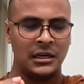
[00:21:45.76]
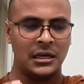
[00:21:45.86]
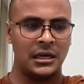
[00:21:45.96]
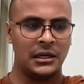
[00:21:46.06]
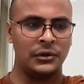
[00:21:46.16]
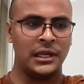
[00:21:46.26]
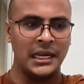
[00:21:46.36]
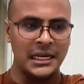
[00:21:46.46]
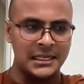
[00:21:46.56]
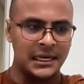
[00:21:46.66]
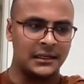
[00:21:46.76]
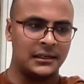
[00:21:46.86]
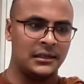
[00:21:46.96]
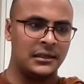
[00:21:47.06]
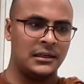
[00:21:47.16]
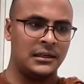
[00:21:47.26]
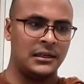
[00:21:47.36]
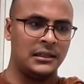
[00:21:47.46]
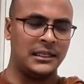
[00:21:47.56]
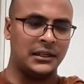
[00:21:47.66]
hidden
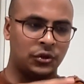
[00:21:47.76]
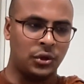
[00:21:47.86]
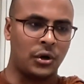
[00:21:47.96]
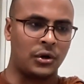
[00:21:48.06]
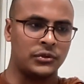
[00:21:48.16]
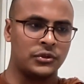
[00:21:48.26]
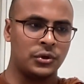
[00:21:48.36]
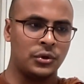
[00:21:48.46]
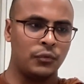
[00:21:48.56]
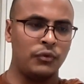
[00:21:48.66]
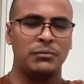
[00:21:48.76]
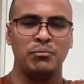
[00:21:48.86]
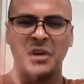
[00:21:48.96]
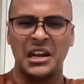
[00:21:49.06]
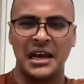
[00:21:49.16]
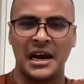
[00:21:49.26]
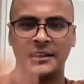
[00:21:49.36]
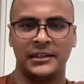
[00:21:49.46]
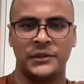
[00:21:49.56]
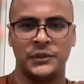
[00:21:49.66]
that thoughts with many
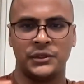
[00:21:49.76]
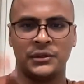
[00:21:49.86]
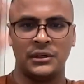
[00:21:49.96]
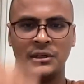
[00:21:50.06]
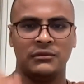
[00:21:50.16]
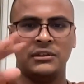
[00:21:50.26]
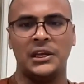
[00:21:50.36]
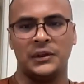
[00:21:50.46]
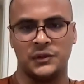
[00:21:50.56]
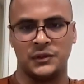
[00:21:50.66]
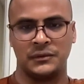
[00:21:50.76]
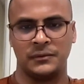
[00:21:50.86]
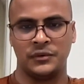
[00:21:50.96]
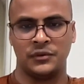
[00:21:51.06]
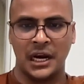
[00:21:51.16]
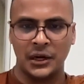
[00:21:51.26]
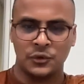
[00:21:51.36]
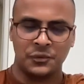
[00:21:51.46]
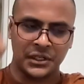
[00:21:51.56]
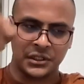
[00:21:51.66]
others things. Try to
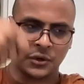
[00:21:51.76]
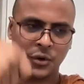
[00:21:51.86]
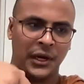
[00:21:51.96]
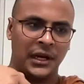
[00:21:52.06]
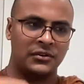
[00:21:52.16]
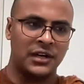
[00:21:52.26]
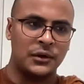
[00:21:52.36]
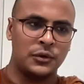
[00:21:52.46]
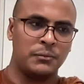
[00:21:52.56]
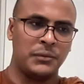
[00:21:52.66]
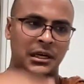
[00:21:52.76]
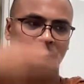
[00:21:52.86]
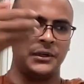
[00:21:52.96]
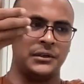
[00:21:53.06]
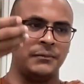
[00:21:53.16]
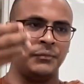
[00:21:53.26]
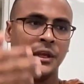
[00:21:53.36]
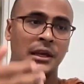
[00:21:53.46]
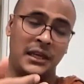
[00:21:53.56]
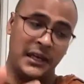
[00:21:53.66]
water on it, try to pick up it.
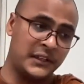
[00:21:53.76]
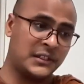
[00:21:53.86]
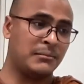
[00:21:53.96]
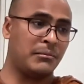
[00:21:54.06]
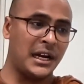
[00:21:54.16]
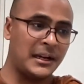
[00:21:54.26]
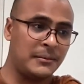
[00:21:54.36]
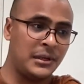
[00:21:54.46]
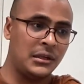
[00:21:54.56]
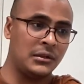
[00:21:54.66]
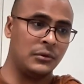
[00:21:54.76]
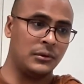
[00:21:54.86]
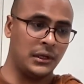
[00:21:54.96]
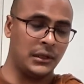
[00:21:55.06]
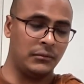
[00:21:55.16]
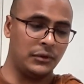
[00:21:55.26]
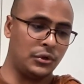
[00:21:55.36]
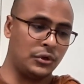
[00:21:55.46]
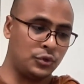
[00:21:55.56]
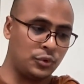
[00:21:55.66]
Yes, might be,
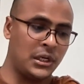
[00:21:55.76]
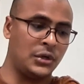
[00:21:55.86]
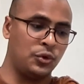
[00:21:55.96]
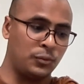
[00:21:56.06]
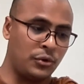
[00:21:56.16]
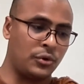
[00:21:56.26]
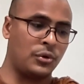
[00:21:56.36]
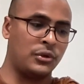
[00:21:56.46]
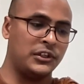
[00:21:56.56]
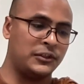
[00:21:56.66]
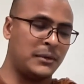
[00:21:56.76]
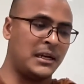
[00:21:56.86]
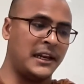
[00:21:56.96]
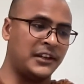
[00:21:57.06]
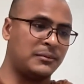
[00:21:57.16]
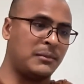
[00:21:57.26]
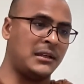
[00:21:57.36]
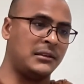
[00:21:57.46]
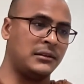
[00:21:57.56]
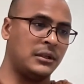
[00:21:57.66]
today, tomorrow, this month, next
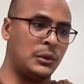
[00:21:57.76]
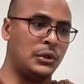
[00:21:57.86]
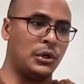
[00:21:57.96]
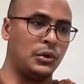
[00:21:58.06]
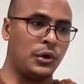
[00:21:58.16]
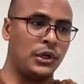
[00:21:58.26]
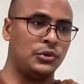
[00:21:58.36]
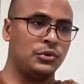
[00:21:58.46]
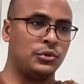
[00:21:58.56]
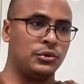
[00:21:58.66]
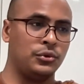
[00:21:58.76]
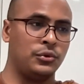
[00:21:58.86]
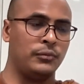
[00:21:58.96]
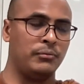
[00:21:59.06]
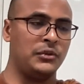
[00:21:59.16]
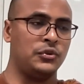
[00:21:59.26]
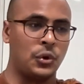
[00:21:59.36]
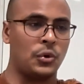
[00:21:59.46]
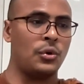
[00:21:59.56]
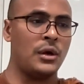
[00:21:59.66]
month, you're not going to do be
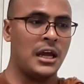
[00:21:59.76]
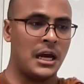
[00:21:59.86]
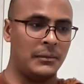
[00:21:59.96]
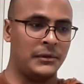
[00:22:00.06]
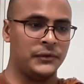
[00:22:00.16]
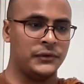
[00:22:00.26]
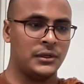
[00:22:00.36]
so. I mean,